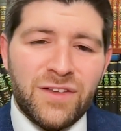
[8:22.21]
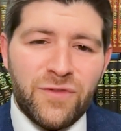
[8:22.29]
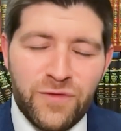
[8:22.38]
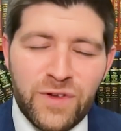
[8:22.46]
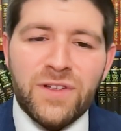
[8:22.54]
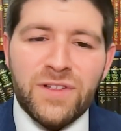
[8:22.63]

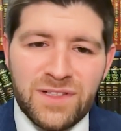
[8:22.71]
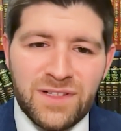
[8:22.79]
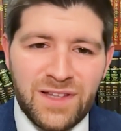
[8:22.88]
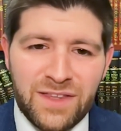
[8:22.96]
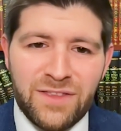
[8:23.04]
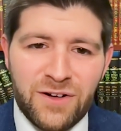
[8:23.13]
feels
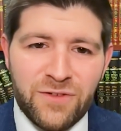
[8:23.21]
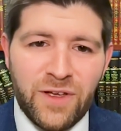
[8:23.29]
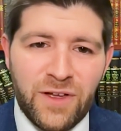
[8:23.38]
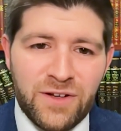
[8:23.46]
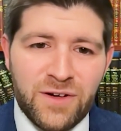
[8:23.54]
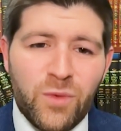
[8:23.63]
like they're a
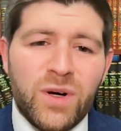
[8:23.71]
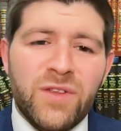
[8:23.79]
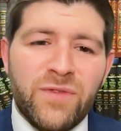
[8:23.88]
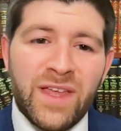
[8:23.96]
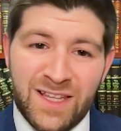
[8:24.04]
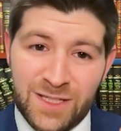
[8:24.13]
failure? What
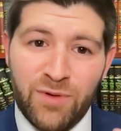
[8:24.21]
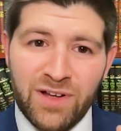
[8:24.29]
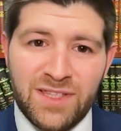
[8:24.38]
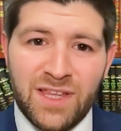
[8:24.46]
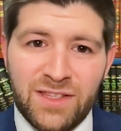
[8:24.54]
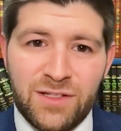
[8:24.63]
if they
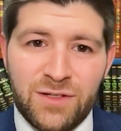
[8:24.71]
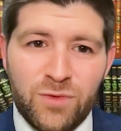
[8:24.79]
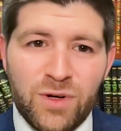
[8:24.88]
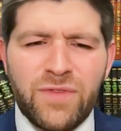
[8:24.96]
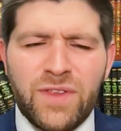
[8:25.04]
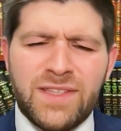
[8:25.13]
express that to you?
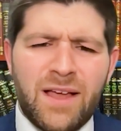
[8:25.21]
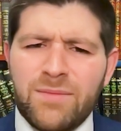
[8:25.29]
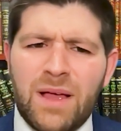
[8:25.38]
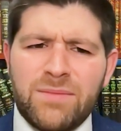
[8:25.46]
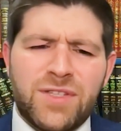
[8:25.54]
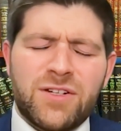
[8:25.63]
What if they say,
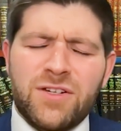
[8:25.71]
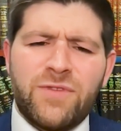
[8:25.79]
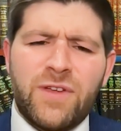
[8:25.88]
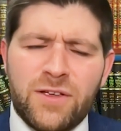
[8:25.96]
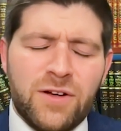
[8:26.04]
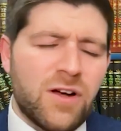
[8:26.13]
I'm such a
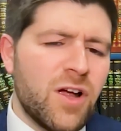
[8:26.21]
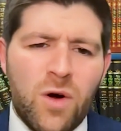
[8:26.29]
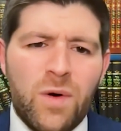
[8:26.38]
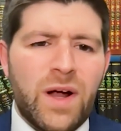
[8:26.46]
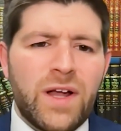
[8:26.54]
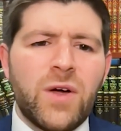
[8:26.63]
failure,
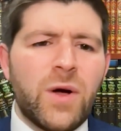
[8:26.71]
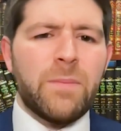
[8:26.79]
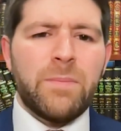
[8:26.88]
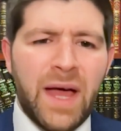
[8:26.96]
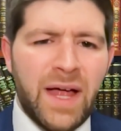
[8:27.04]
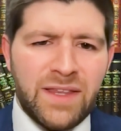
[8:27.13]
or I know
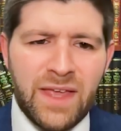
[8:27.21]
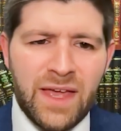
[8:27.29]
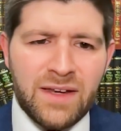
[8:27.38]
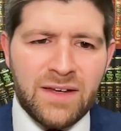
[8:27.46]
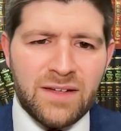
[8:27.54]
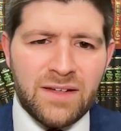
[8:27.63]
I'm bad at
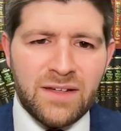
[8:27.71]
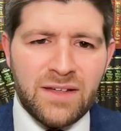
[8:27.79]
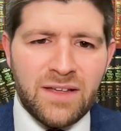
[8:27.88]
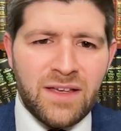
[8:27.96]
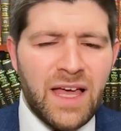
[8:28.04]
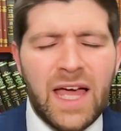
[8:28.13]
that.
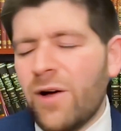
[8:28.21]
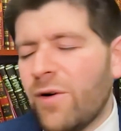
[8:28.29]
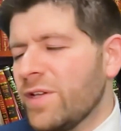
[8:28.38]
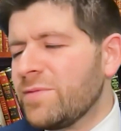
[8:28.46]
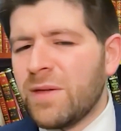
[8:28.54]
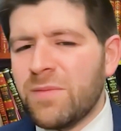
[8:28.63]
I
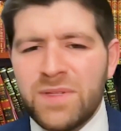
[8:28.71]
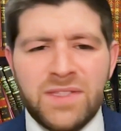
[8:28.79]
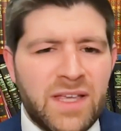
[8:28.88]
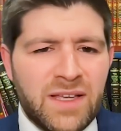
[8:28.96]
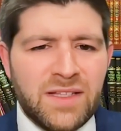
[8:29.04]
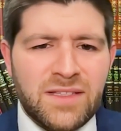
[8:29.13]
always make
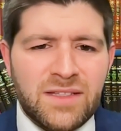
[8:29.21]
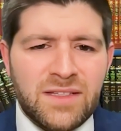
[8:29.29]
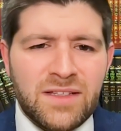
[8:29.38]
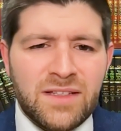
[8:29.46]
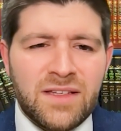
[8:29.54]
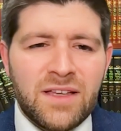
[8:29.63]
mistakes.
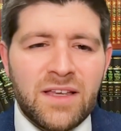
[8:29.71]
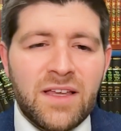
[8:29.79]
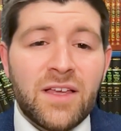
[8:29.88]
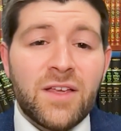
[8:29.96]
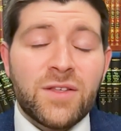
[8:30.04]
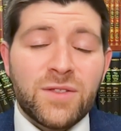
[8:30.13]

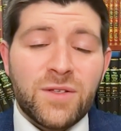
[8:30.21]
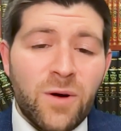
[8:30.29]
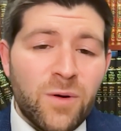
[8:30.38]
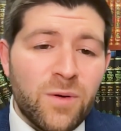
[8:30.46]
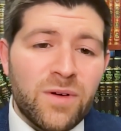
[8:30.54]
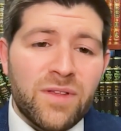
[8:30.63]

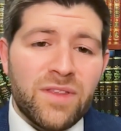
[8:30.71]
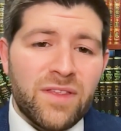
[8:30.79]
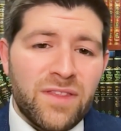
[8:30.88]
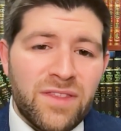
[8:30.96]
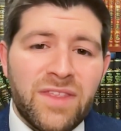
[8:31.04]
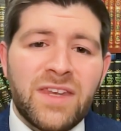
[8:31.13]
So
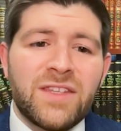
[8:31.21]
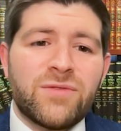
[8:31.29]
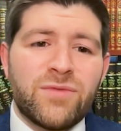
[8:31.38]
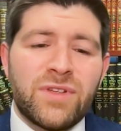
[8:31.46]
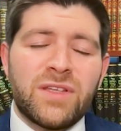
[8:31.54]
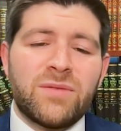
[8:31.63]
then it's
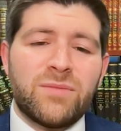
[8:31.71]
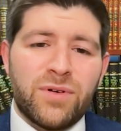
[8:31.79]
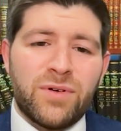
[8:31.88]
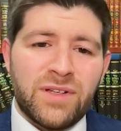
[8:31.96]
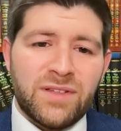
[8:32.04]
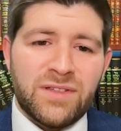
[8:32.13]
really
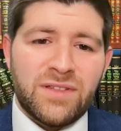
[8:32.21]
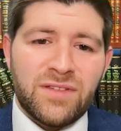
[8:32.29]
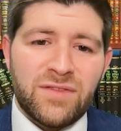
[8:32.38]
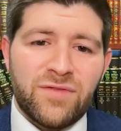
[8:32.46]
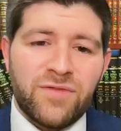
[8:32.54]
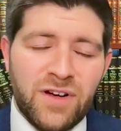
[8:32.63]
important
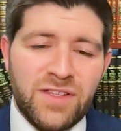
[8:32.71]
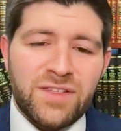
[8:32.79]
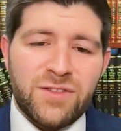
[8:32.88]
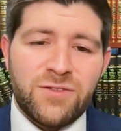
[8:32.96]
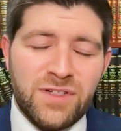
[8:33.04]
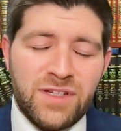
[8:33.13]
for us to